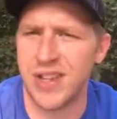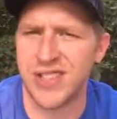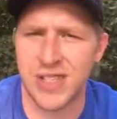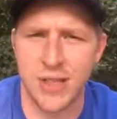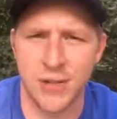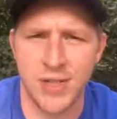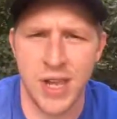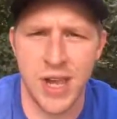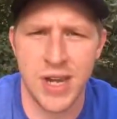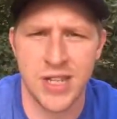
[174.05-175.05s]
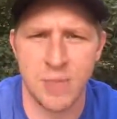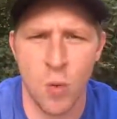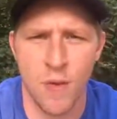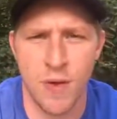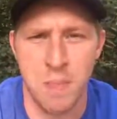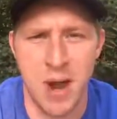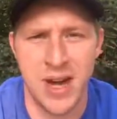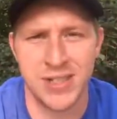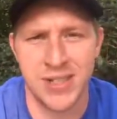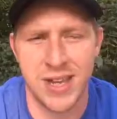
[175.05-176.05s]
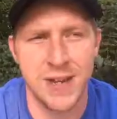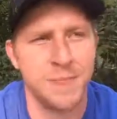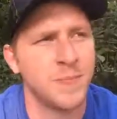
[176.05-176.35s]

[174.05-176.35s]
a skill set. It's more of a mindset.